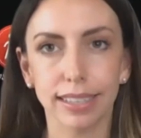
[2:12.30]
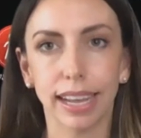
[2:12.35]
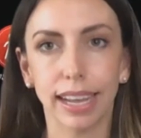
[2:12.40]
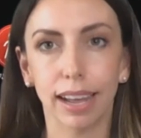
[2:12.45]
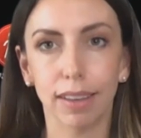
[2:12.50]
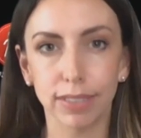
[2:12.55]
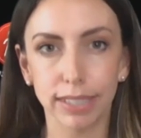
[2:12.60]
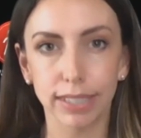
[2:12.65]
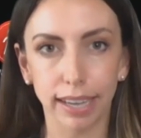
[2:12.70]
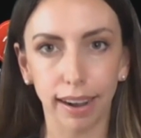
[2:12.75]

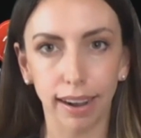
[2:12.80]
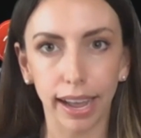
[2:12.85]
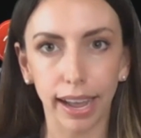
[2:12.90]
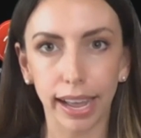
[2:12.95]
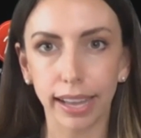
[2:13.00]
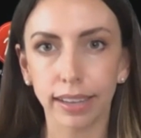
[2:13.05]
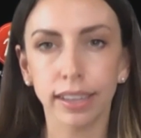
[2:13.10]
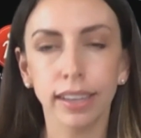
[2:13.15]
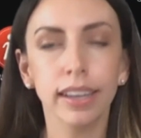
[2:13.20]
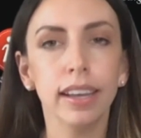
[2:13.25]
have
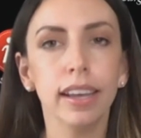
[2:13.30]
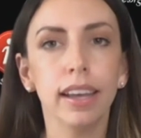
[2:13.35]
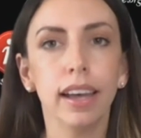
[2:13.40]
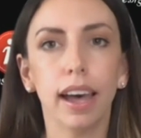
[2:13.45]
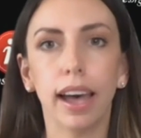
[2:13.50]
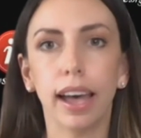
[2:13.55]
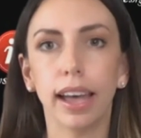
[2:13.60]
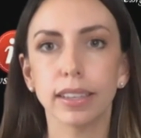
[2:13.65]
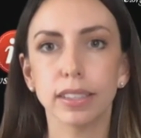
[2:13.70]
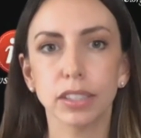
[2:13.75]
died.
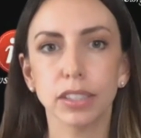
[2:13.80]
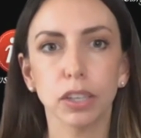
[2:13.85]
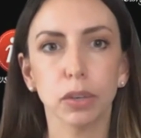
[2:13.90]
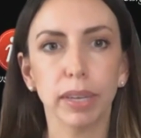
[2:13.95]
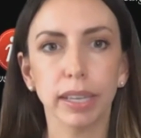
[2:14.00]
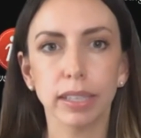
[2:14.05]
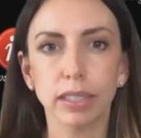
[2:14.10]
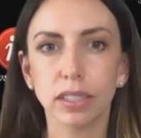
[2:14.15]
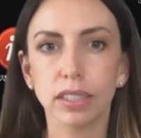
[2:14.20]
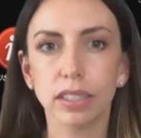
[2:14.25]
So
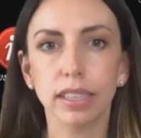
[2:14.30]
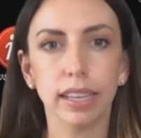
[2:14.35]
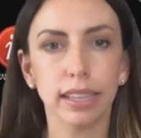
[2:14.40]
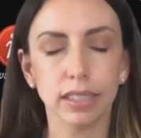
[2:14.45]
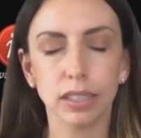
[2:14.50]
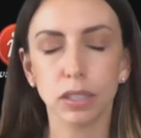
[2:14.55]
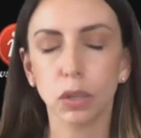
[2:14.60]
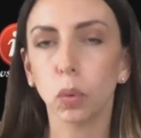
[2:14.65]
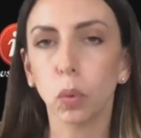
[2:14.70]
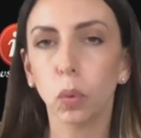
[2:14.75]

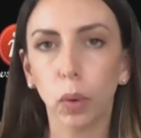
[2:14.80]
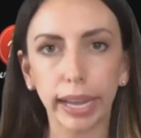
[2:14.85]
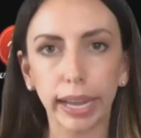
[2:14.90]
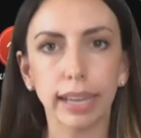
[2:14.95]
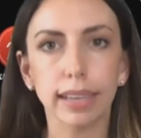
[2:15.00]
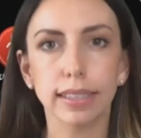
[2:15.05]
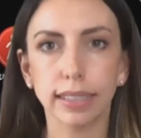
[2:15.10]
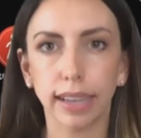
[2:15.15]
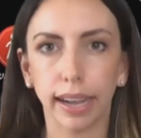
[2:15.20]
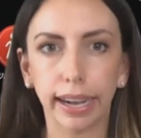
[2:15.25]
it's
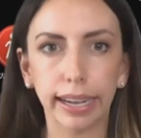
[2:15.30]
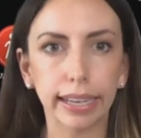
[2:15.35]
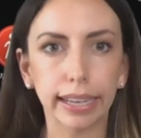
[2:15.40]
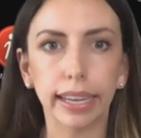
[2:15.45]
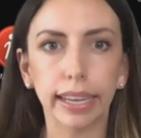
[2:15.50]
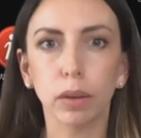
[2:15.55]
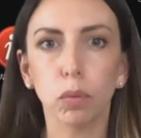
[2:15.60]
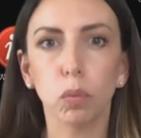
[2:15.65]
quite tiny.